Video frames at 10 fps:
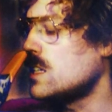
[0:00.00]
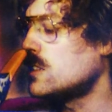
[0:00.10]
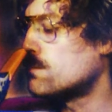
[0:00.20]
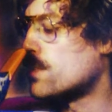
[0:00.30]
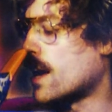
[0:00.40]
in
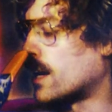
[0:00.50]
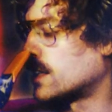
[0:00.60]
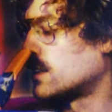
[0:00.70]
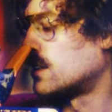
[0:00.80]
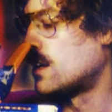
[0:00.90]
the
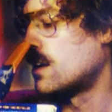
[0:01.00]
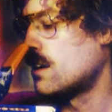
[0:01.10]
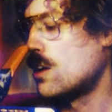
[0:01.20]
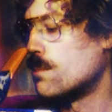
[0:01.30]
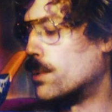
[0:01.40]
back,
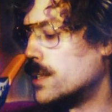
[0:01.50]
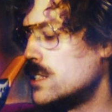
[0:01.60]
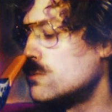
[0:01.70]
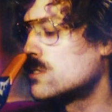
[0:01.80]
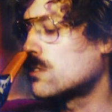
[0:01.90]
but he was